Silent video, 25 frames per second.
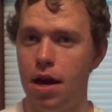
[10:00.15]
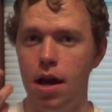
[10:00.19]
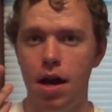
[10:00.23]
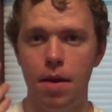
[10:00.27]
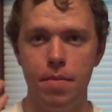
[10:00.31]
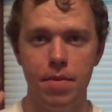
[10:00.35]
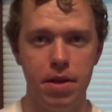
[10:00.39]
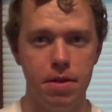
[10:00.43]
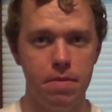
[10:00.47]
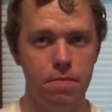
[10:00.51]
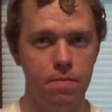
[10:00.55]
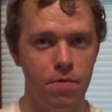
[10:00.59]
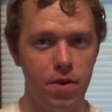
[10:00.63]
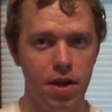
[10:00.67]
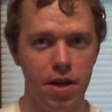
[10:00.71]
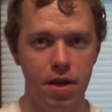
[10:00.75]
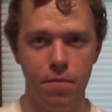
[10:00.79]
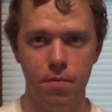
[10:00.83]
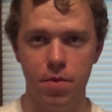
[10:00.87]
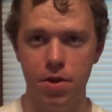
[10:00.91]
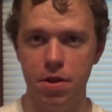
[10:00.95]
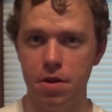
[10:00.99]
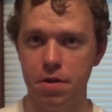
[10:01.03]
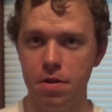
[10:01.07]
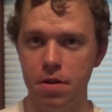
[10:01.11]
I mean, really,
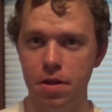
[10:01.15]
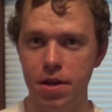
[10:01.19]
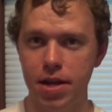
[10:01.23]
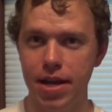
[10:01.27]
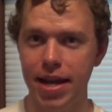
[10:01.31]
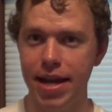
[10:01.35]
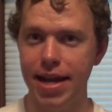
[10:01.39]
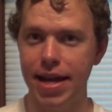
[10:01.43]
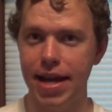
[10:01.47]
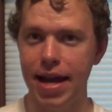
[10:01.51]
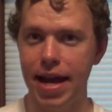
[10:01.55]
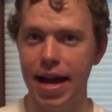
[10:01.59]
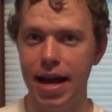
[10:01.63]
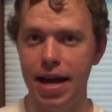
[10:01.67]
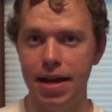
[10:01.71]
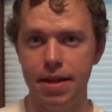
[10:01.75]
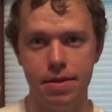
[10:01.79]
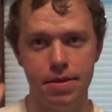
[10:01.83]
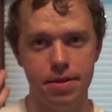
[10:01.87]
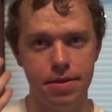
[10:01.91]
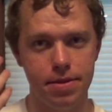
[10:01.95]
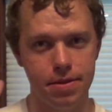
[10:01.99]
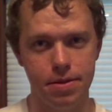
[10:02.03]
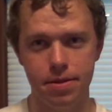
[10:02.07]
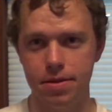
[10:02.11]
when you're looking
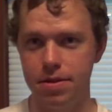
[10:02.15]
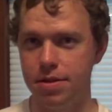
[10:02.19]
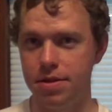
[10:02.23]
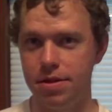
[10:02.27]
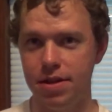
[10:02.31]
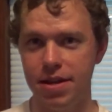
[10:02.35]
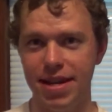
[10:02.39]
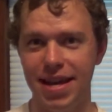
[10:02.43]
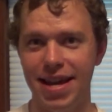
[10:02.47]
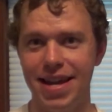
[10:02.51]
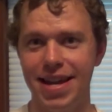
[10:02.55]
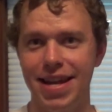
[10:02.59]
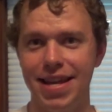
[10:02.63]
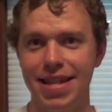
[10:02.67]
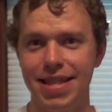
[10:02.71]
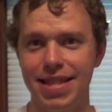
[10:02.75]
at getting